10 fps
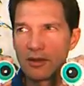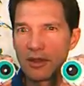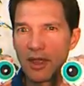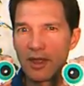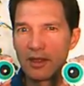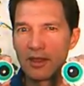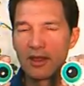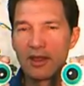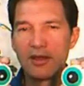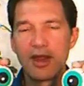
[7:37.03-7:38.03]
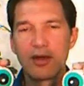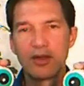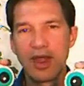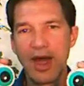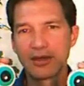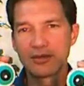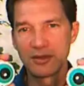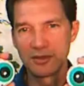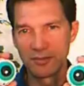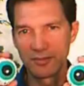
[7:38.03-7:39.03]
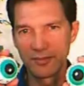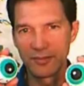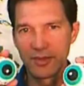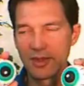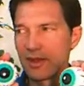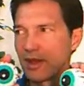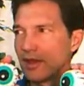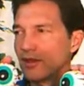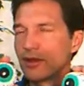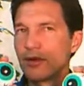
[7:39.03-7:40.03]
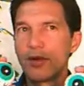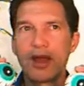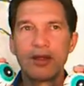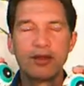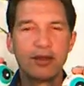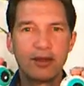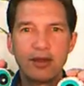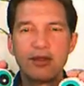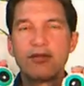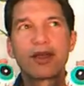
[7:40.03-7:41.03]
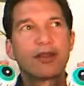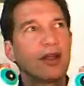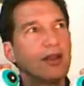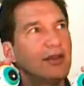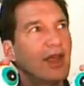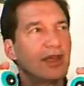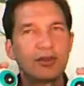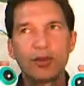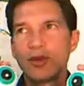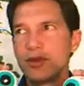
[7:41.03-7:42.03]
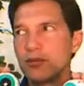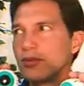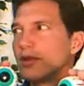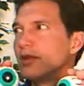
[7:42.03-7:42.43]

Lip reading: Okay, now relax them and look around. In fact, kind of dance with them.